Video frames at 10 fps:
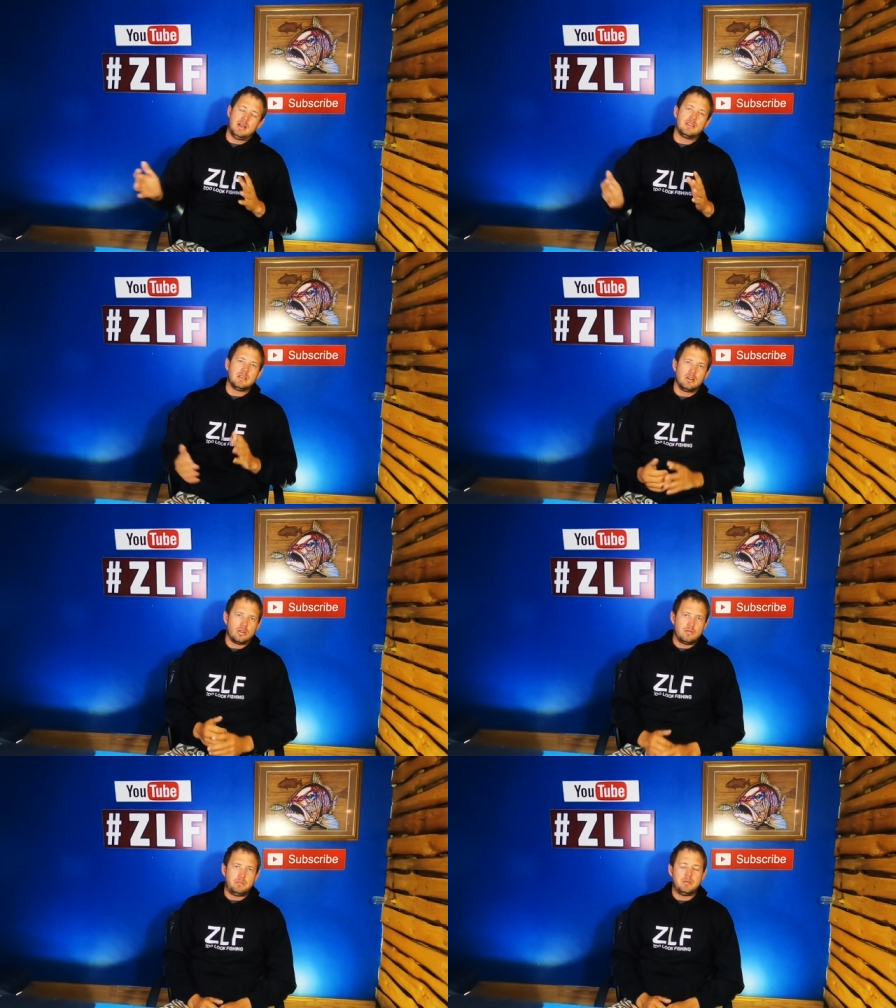I think a
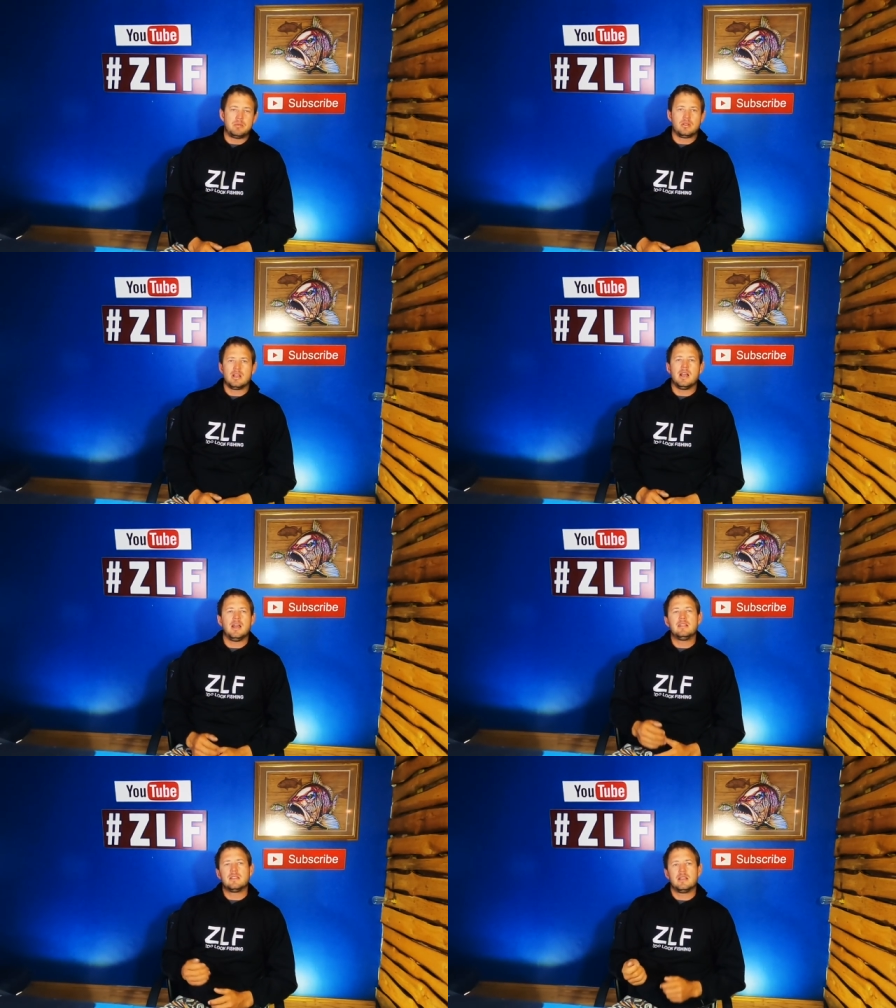lot of people can
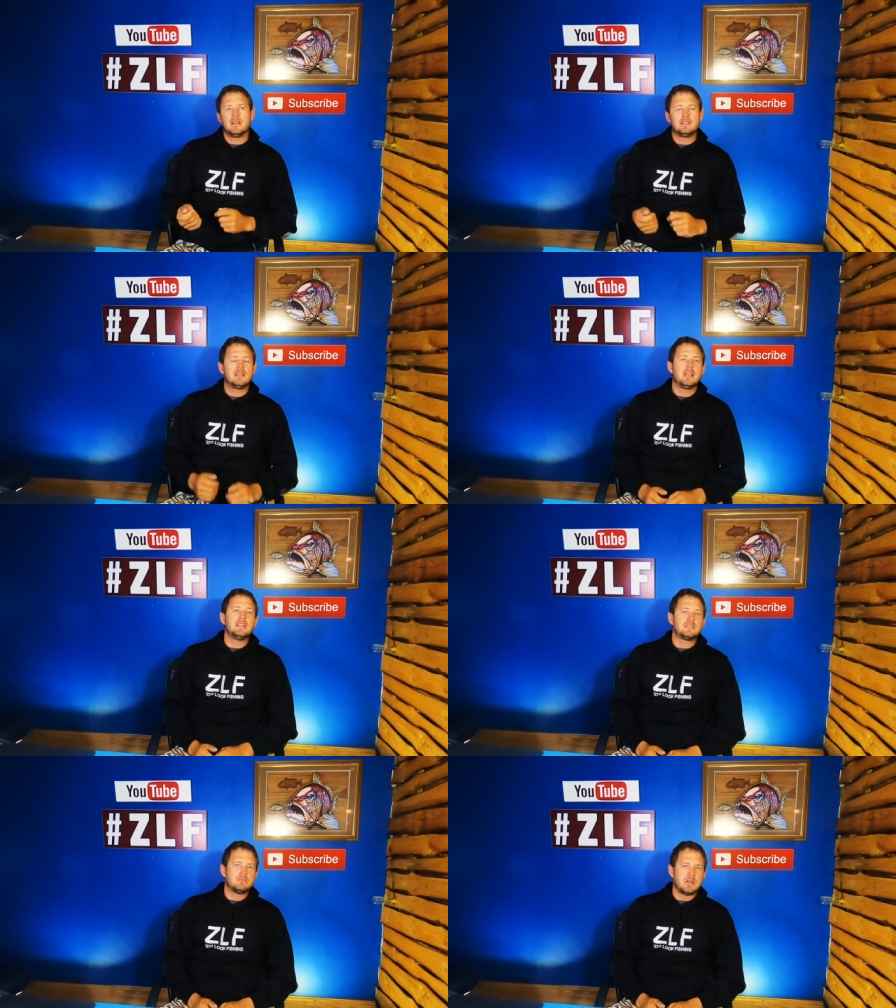under,
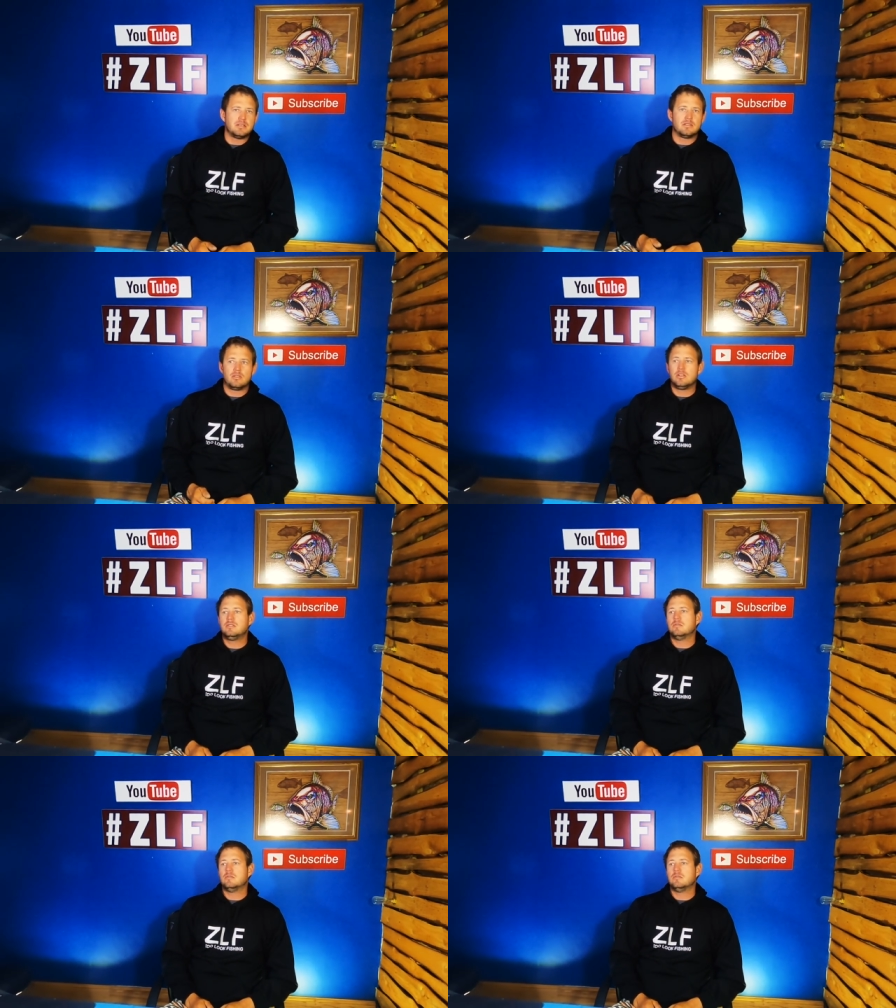underestimate the rod.